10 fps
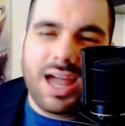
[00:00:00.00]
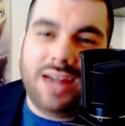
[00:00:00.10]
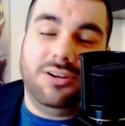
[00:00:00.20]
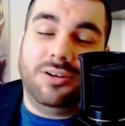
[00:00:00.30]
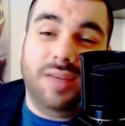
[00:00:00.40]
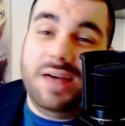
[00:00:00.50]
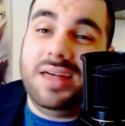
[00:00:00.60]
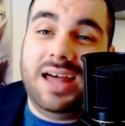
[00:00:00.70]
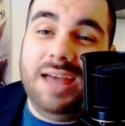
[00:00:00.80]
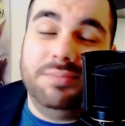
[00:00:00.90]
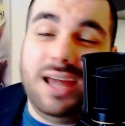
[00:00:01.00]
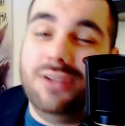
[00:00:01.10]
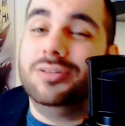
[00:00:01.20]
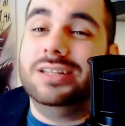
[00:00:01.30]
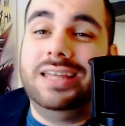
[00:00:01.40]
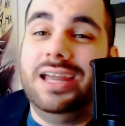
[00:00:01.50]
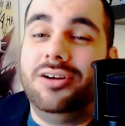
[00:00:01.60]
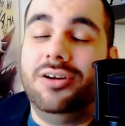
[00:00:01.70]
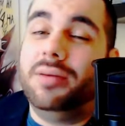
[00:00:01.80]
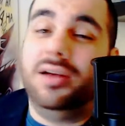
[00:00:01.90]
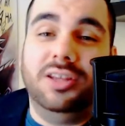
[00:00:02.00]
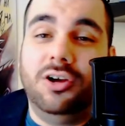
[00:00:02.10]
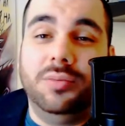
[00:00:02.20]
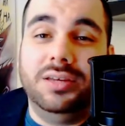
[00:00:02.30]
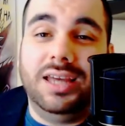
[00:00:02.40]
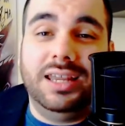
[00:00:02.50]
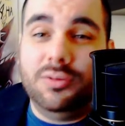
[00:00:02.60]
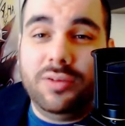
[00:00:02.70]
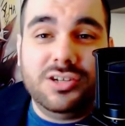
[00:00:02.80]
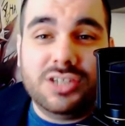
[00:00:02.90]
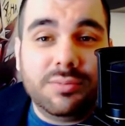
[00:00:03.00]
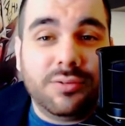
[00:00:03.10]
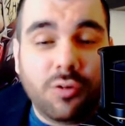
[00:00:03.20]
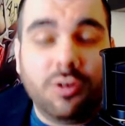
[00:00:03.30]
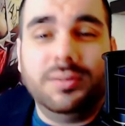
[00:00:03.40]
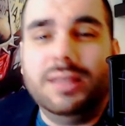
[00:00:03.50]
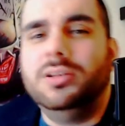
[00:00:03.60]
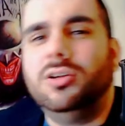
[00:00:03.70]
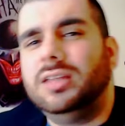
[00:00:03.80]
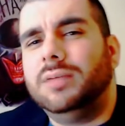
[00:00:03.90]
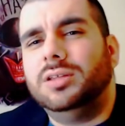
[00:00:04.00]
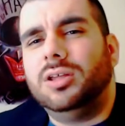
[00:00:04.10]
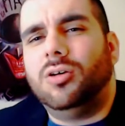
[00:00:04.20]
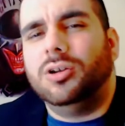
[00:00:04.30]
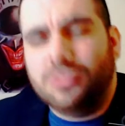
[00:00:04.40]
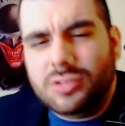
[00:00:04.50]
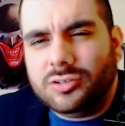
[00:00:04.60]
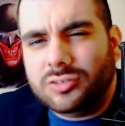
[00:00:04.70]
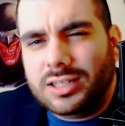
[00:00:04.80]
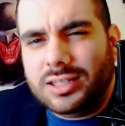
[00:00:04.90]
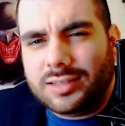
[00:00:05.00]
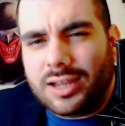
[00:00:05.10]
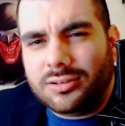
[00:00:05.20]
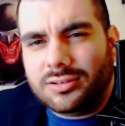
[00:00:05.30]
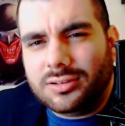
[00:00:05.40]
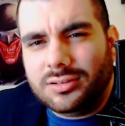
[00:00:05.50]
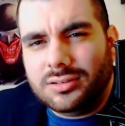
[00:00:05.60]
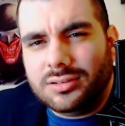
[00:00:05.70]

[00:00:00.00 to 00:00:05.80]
I don't know. I'm not hyped. I don't really care about Naomi any way, shape, or form. Let me know down below. Are you interested in this character?